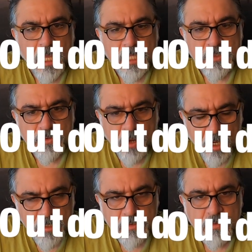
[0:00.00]
and
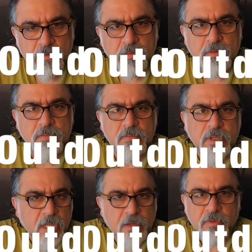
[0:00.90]
try to
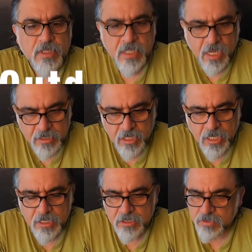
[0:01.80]
play with that
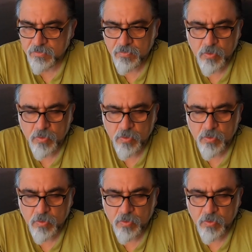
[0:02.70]
lens